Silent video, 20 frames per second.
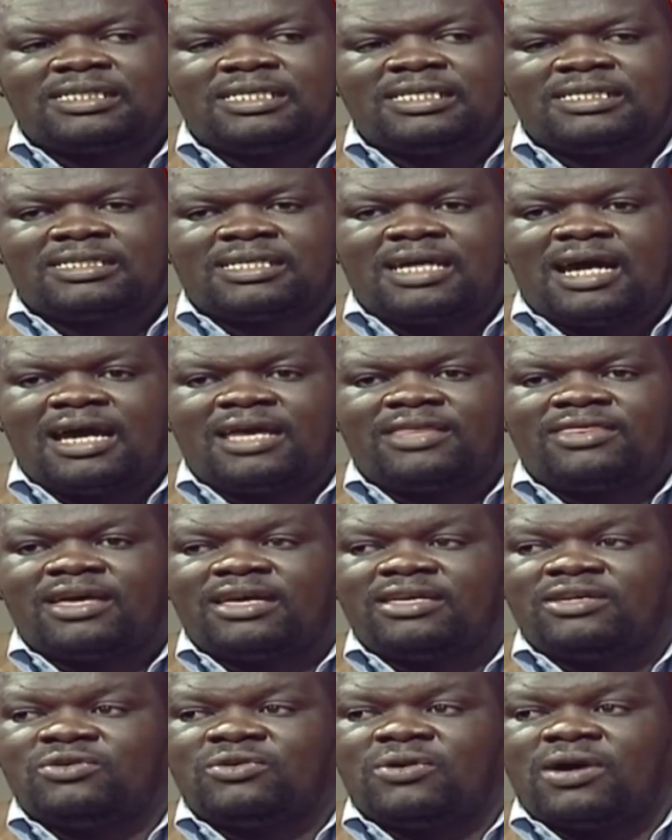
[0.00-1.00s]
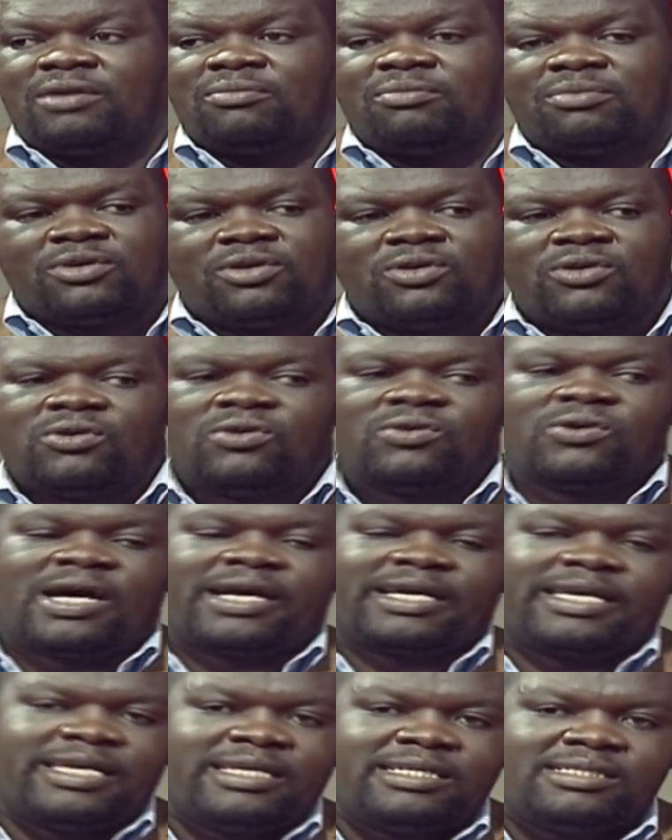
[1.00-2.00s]
is either you are pro or
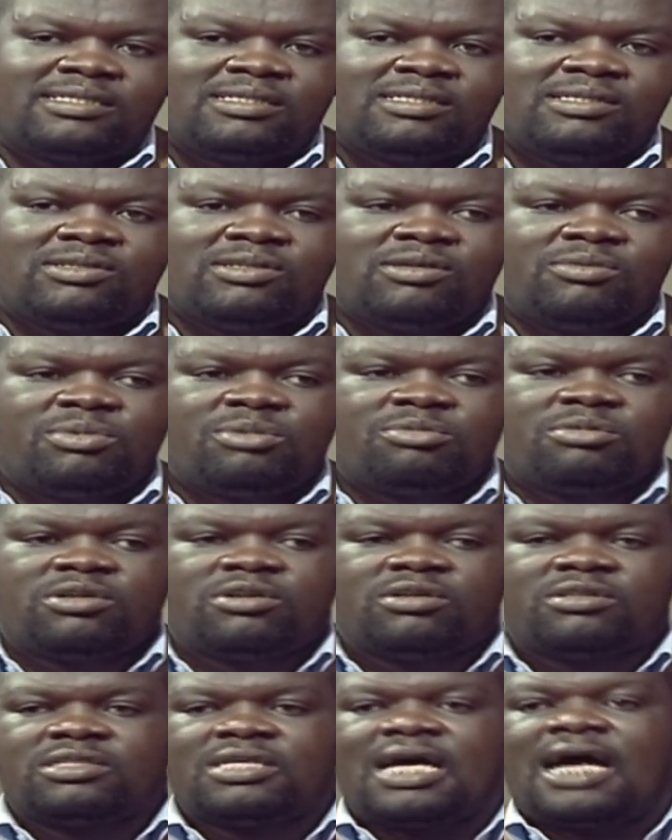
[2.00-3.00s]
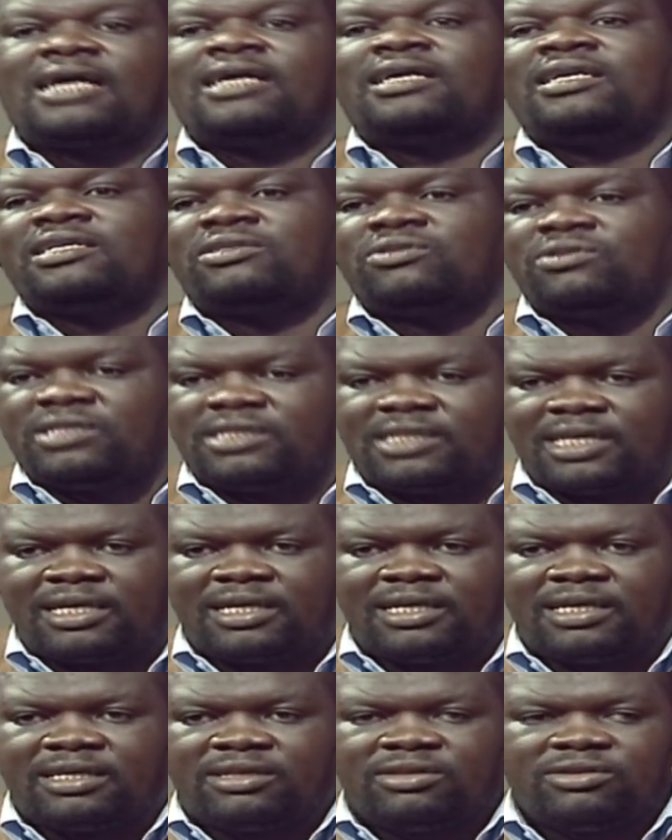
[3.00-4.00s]
against. You know, people don't agree to
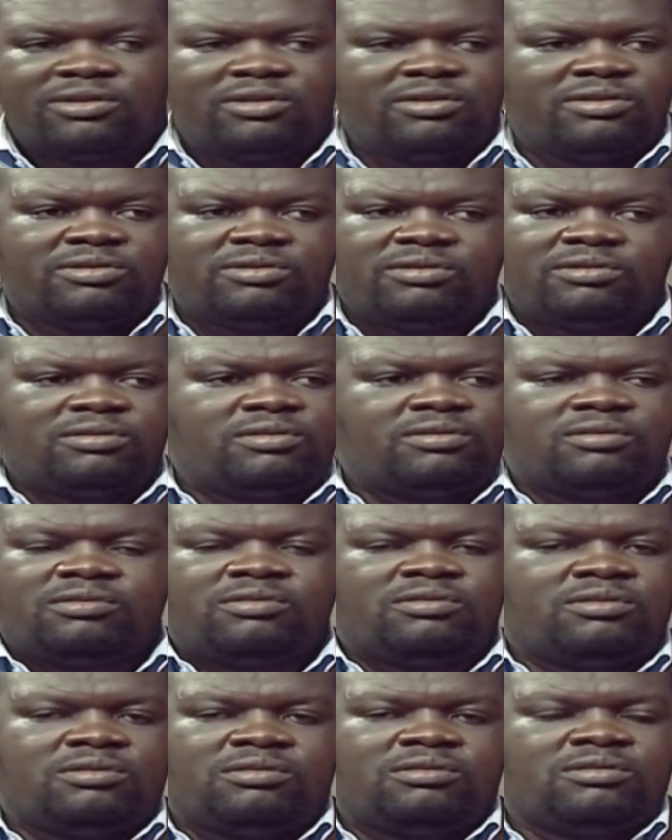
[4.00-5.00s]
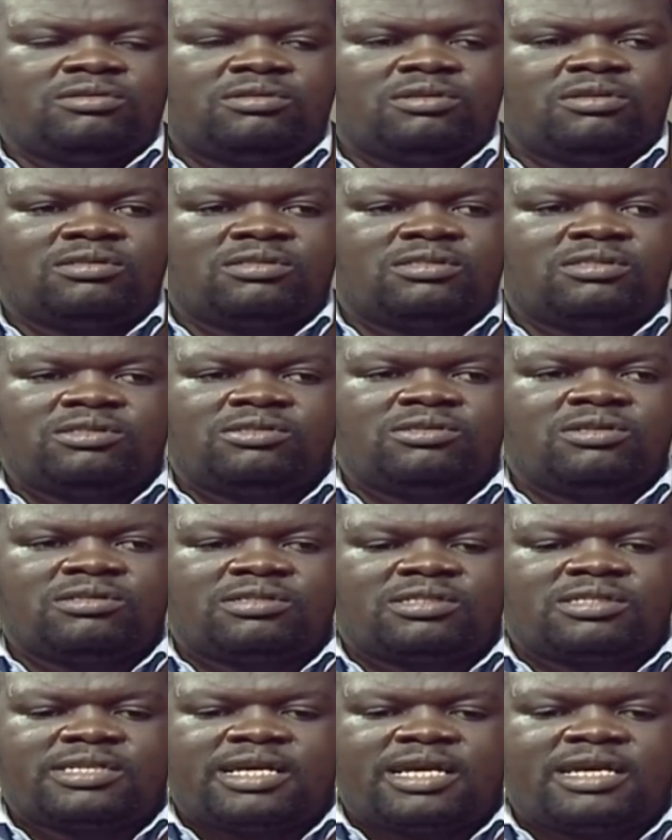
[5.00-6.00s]
disagree. You know, you, you, you, don't, you don't
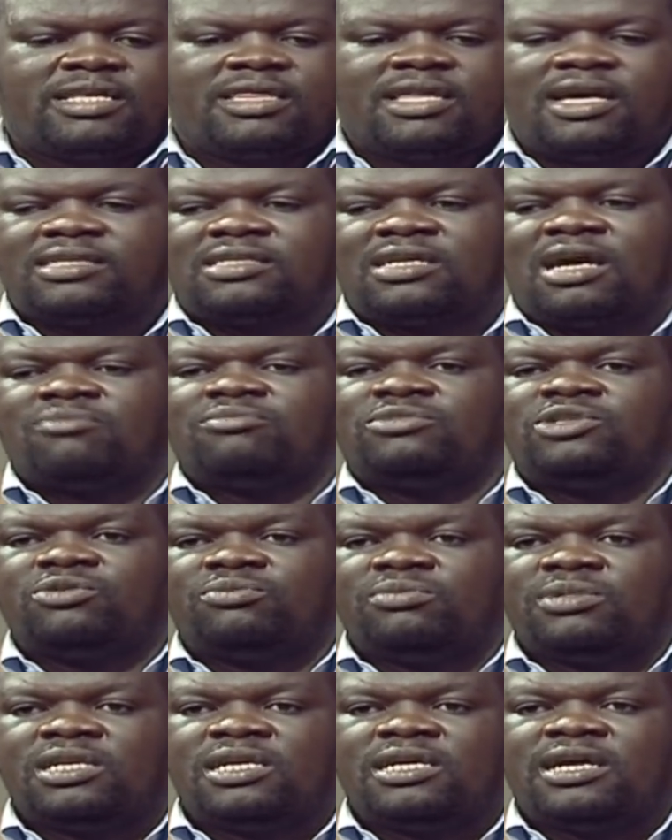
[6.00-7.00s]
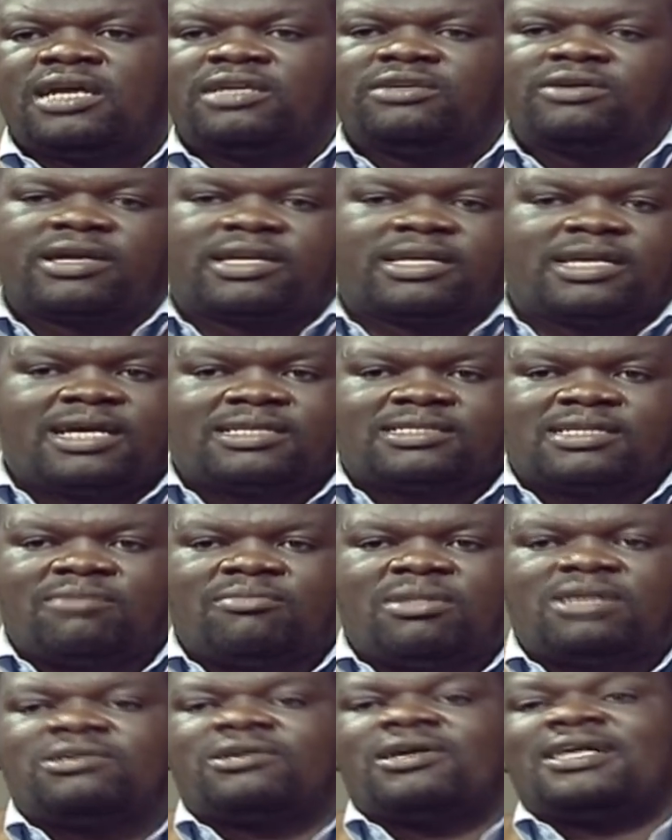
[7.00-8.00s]
say that I'm Jubilee and you are NASA,
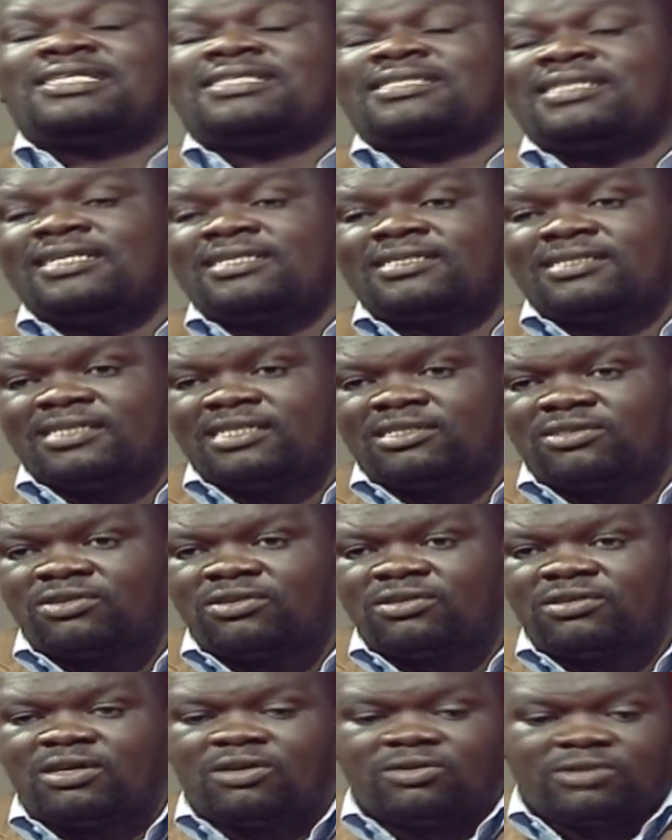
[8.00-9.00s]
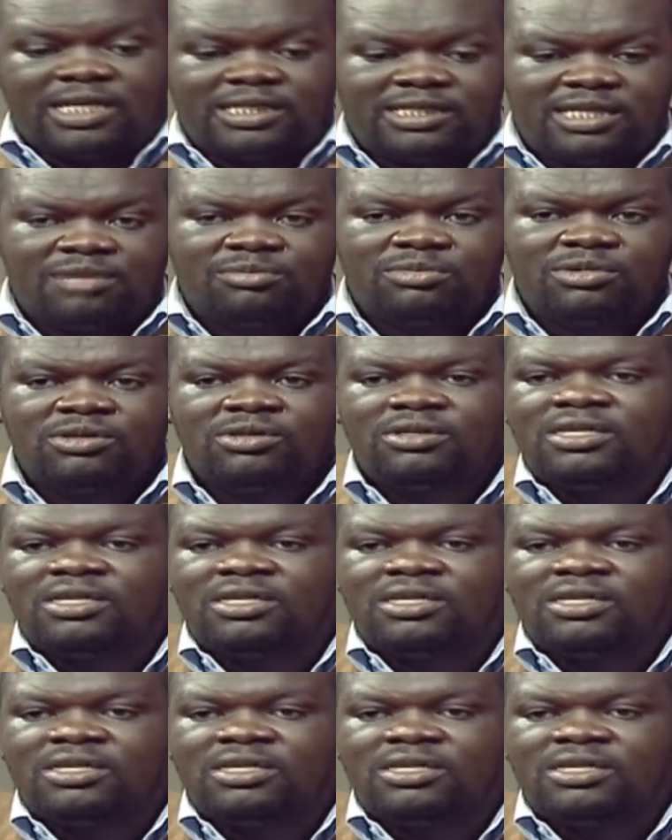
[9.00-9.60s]
but you can still sit on a table,